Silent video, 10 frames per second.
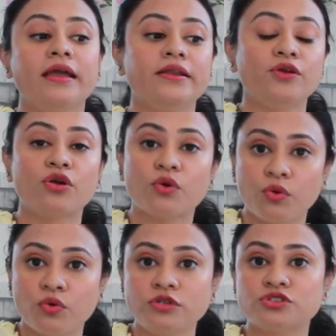in your
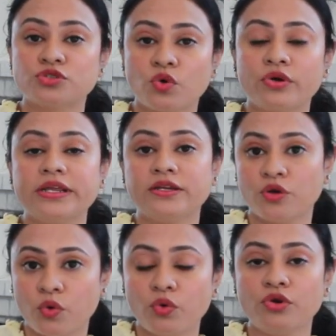own story, in
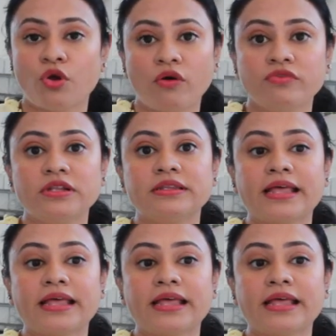your own novel,